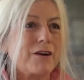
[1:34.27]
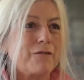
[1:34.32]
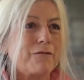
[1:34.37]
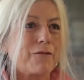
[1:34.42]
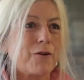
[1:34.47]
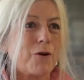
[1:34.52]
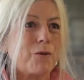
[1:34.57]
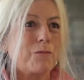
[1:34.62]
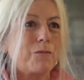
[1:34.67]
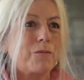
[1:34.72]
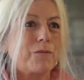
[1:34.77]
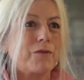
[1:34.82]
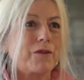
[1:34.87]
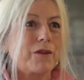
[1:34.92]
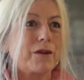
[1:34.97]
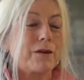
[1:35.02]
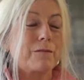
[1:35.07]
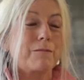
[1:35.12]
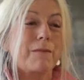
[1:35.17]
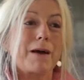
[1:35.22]
from
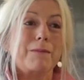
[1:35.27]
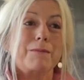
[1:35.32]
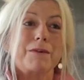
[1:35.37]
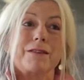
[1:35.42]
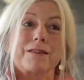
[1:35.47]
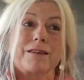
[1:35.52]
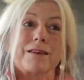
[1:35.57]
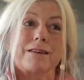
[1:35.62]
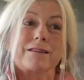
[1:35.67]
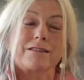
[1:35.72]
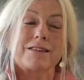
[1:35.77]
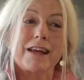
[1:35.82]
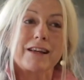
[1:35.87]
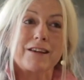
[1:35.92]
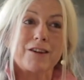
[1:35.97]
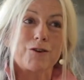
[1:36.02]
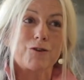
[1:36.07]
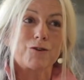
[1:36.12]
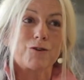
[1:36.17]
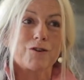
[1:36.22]
maybe the
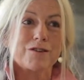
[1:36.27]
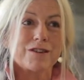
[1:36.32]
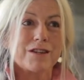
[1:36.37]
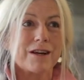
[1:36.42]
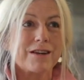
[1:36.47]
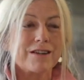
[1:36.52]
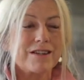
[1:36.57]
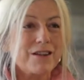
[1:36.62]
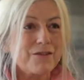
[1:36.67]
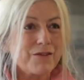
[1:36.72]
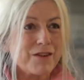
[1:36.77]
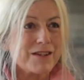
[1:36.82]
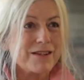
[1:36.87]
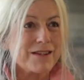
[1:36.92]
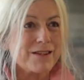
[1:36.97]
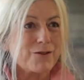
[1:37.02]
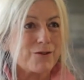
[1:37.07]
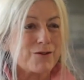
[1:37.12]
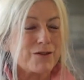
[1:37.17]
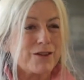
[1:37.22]
technical or scientific
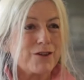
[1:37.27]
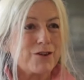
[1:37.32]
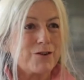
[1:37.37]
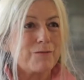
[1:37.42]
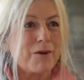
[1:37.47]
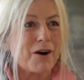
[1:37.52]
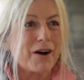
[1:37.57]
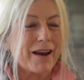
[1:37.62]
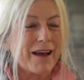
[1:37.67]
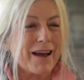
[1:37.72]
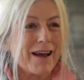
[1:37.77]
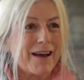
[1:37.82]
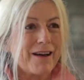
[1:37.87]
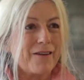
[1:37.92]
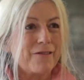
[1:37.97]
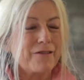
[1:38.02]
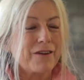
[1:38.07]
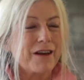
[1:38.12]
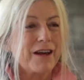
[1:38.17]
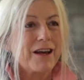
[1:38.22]
skills that you might have,